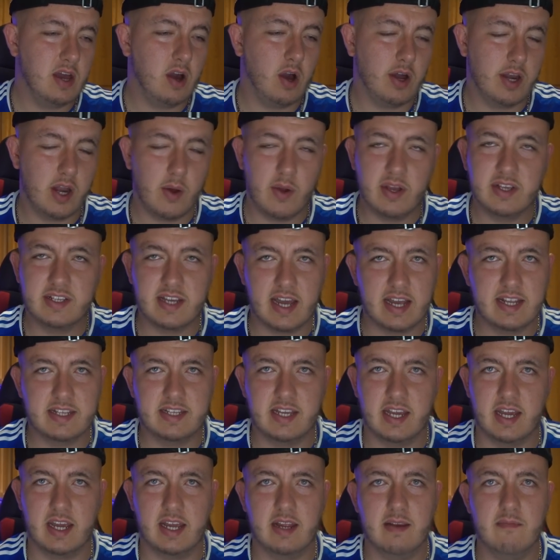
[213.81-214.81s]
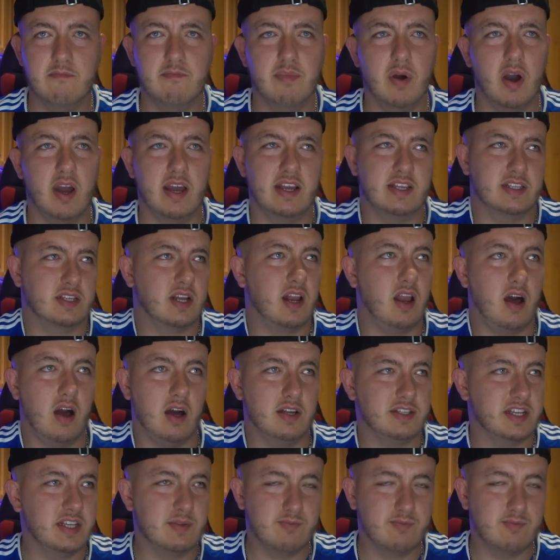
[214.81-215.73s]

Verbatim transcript: I know he's 18, but he's class.